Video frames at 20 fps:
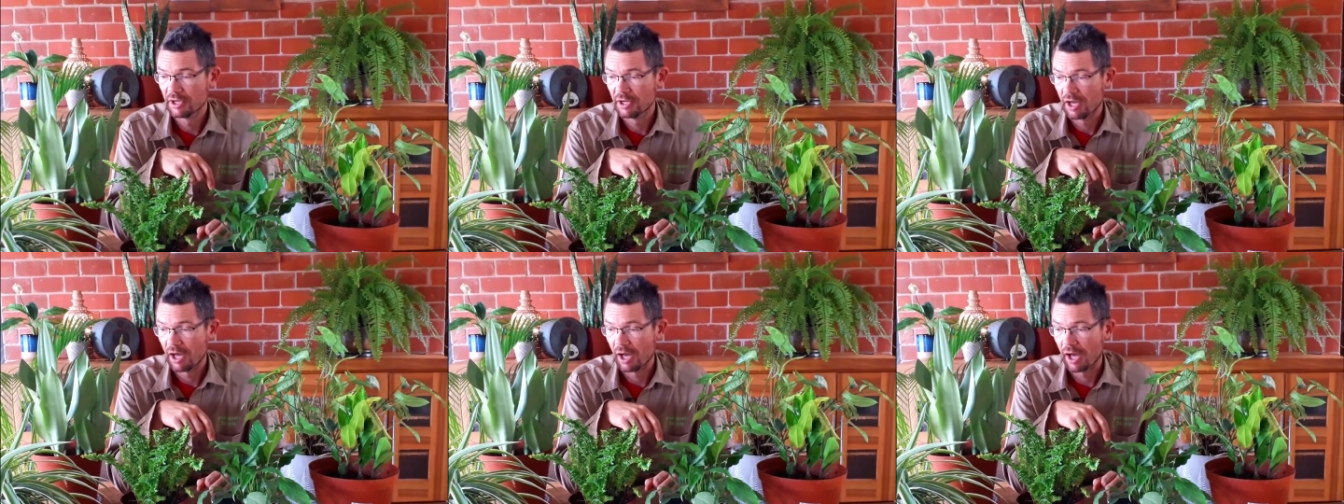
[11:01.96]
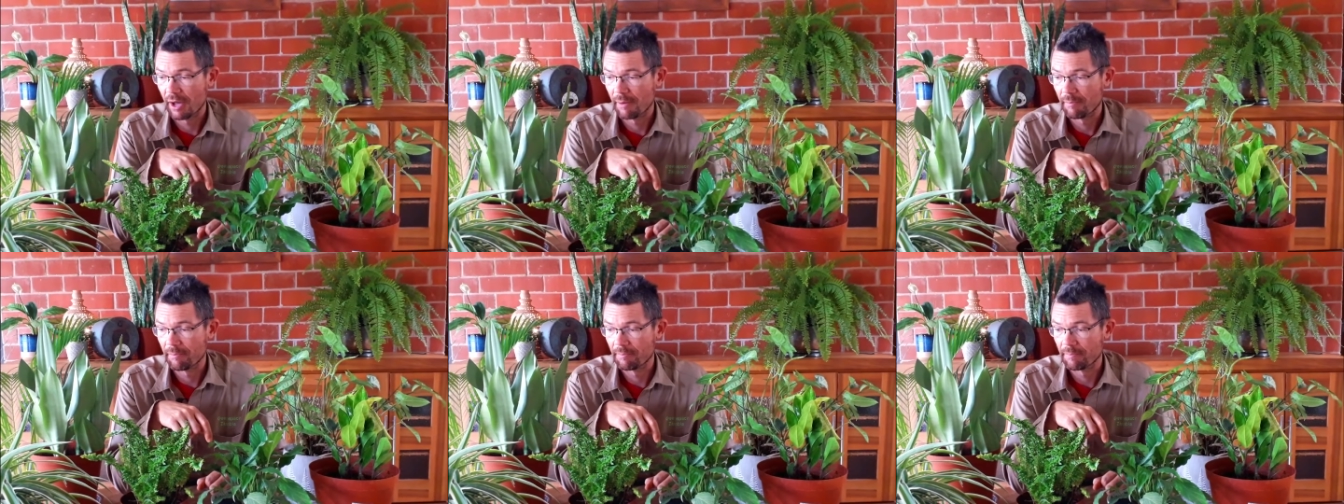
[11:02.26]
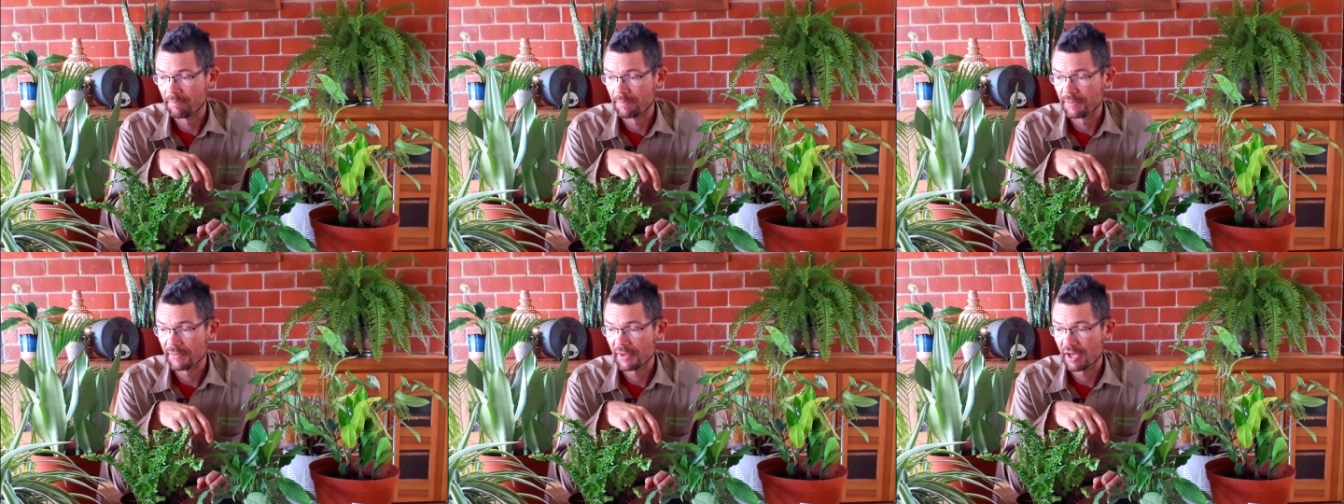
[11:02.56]

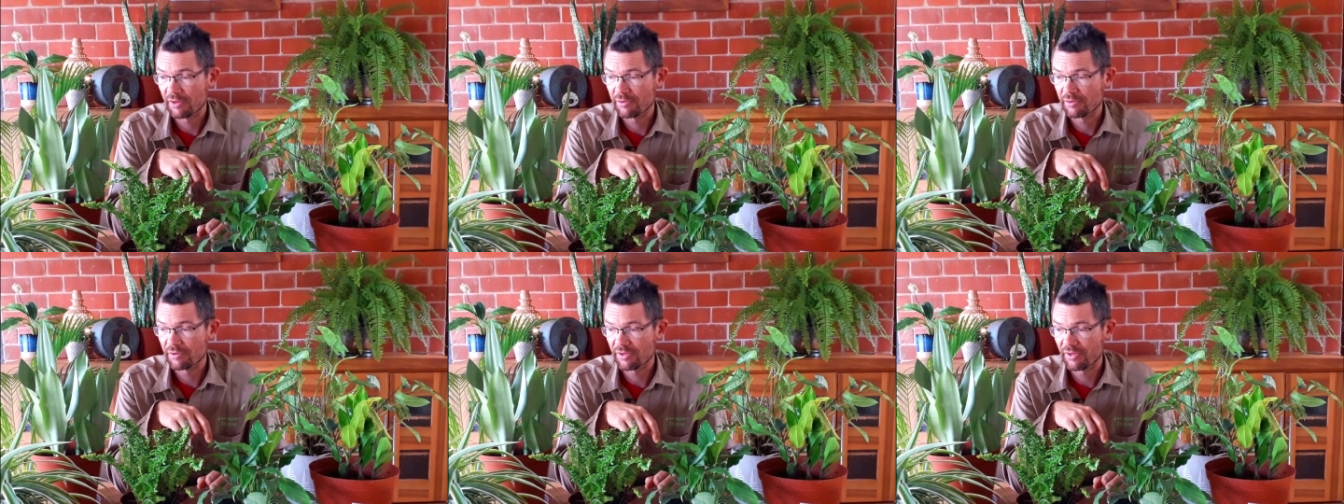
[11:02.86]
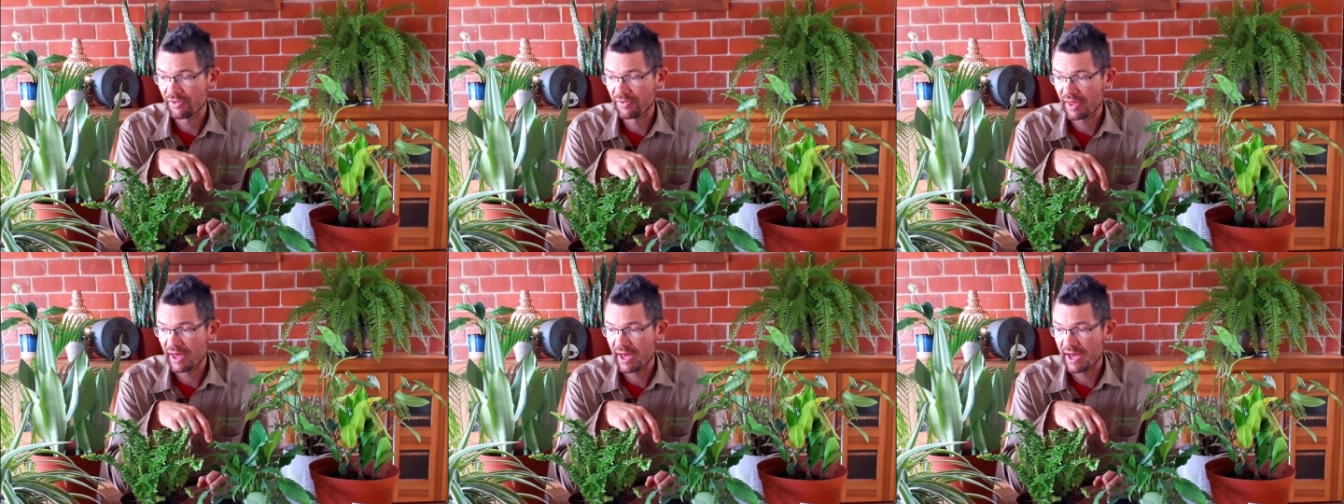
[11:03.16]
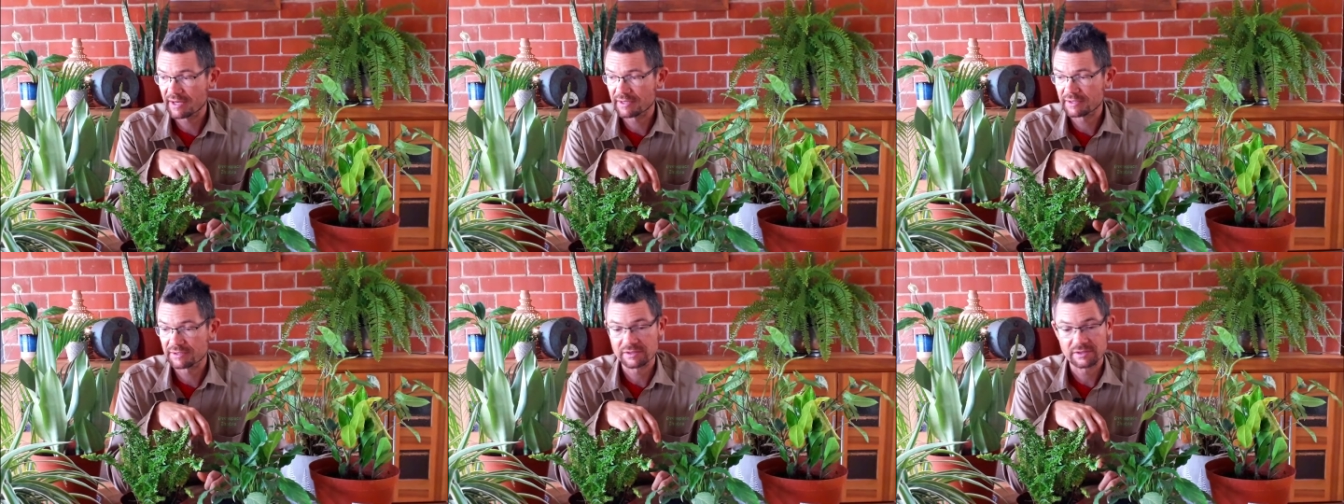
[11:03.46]
Other than
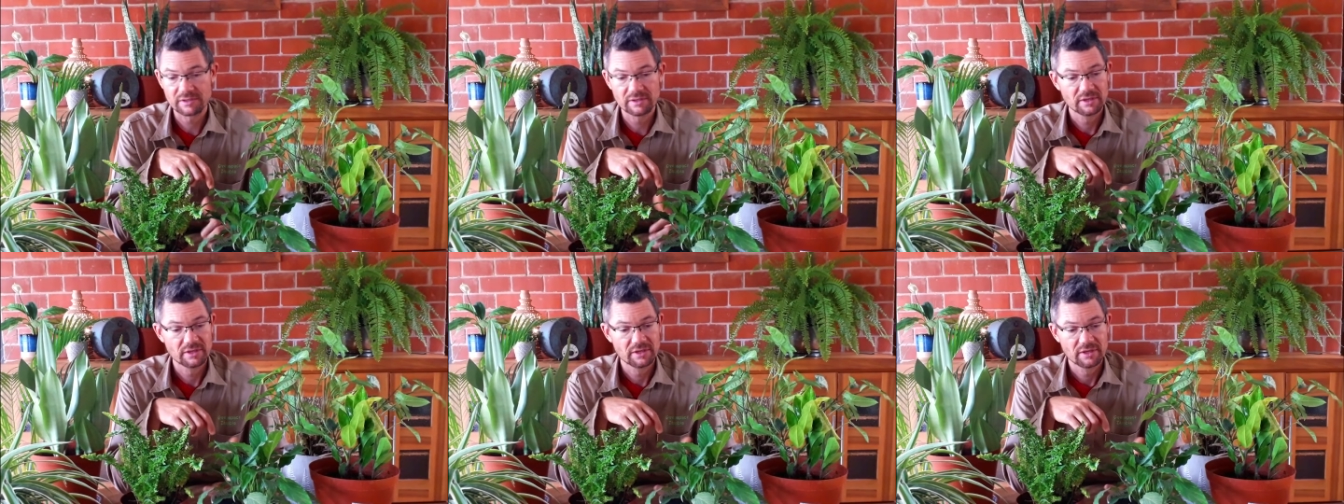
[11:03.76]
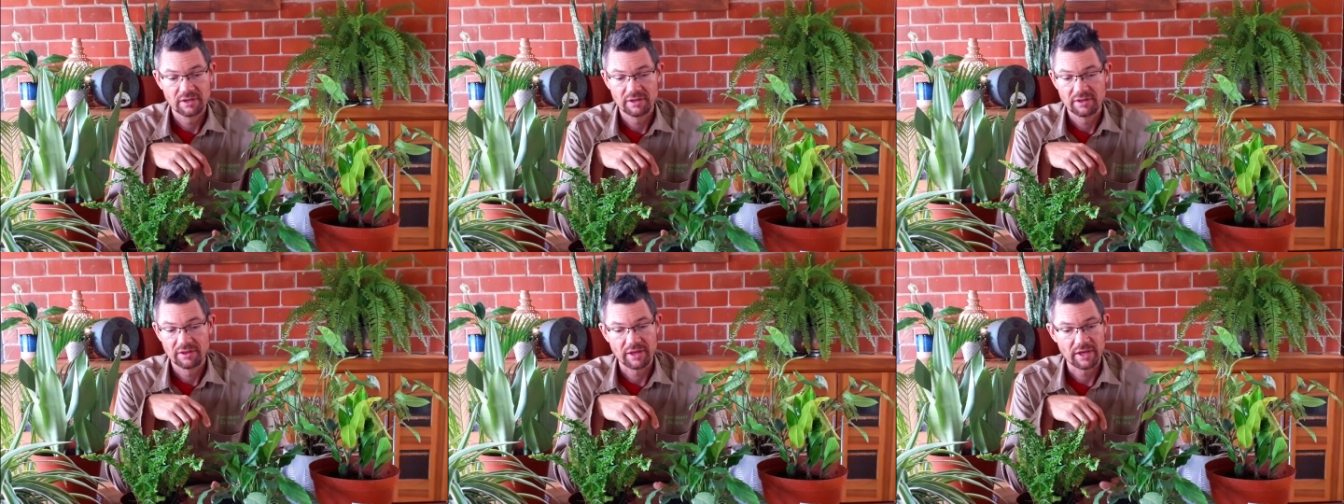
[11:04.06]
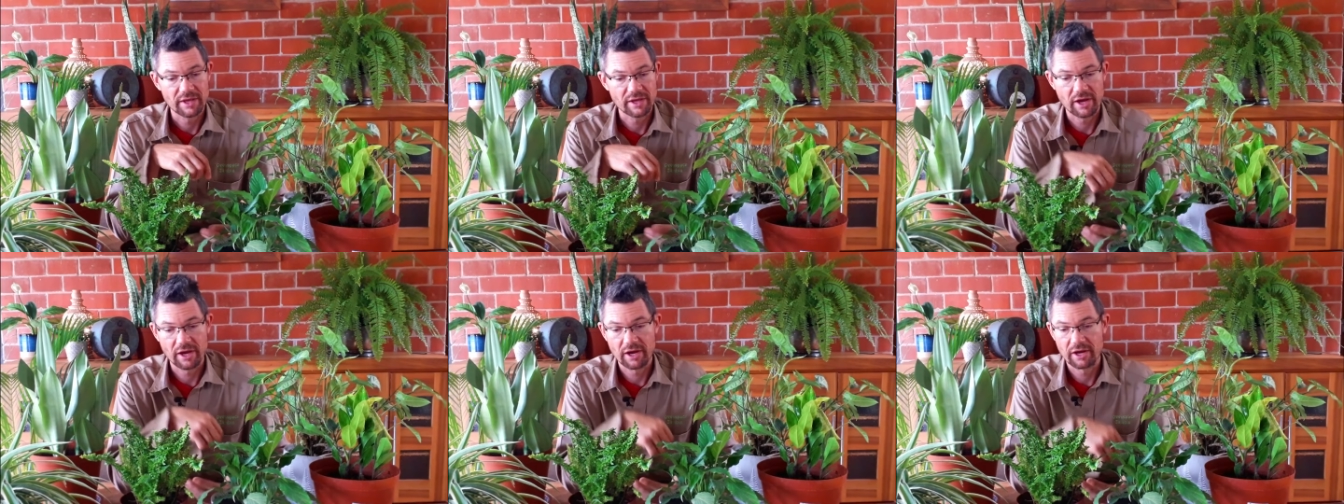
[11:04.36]
that,
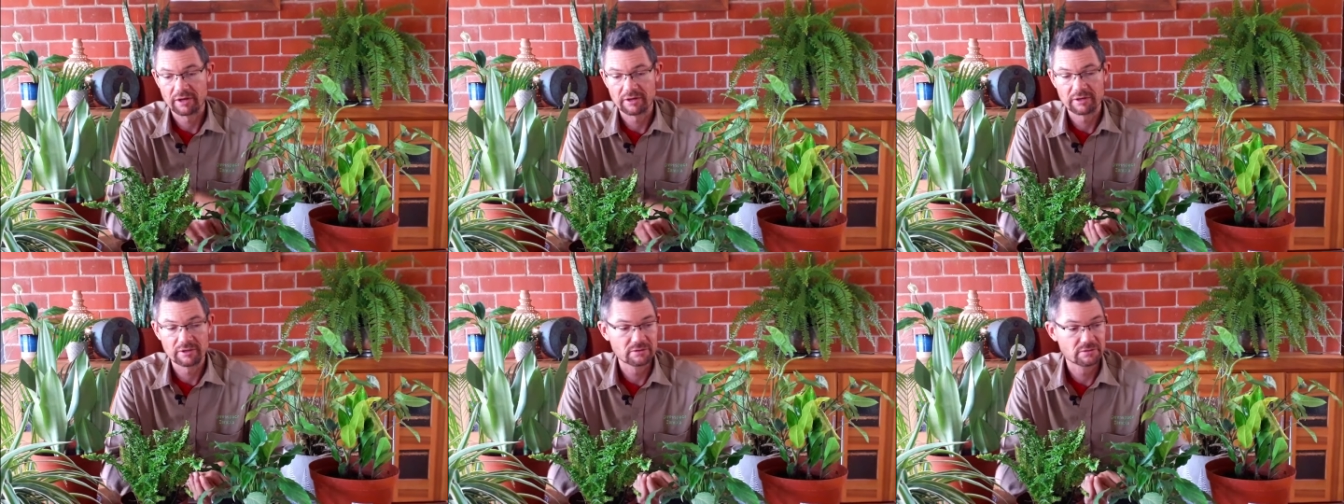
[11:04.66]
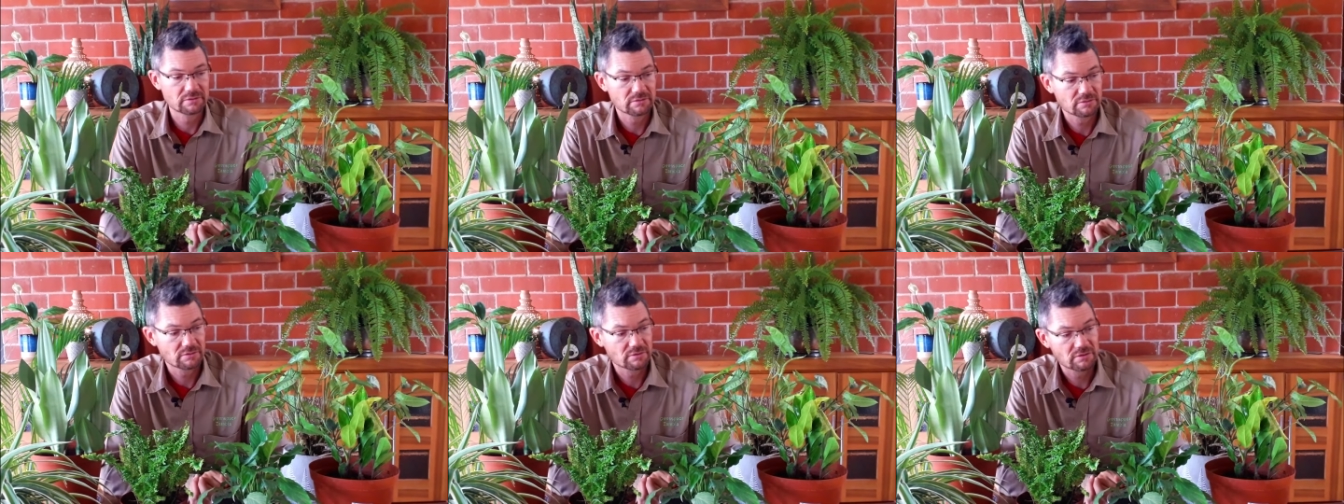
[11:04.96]
they are